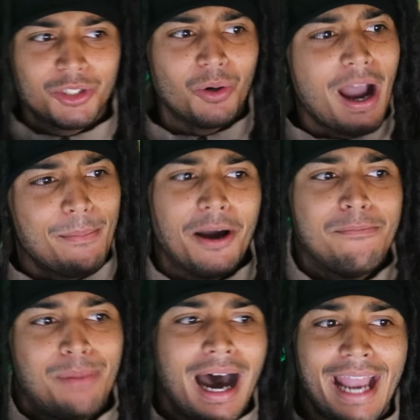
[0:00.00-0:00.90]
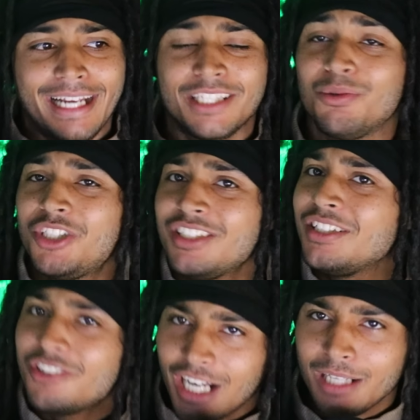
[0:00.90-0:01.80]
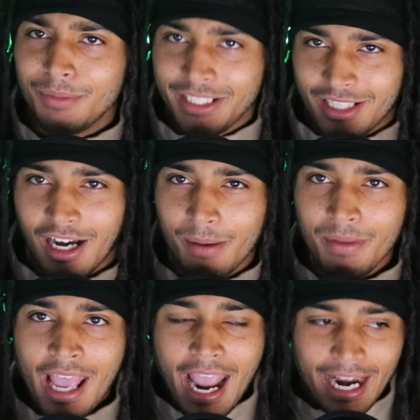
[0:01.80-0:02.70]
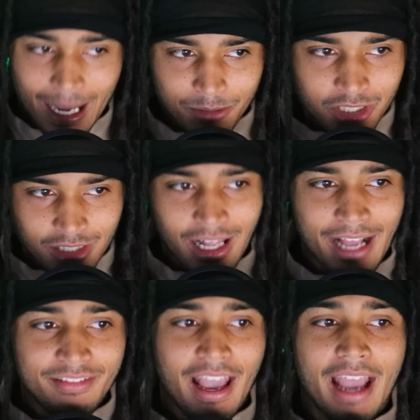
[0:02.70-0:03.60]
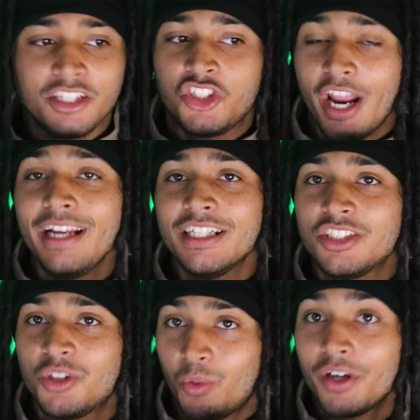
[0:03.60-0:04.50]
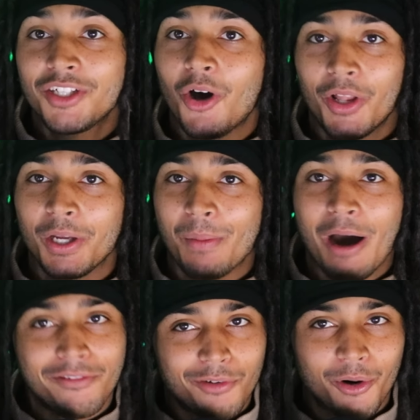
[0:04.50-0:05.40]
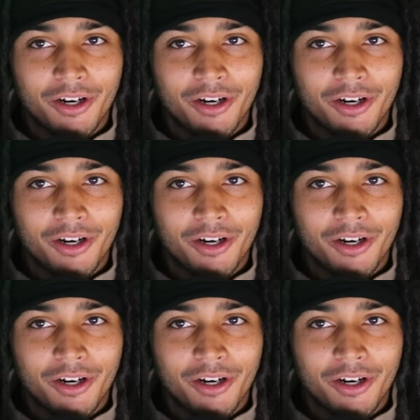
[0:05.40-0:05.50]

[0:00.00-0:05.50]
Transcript: so I'm unbiased, which is incredibly dumb. And I'm just glad that Cenk is the one calling him out for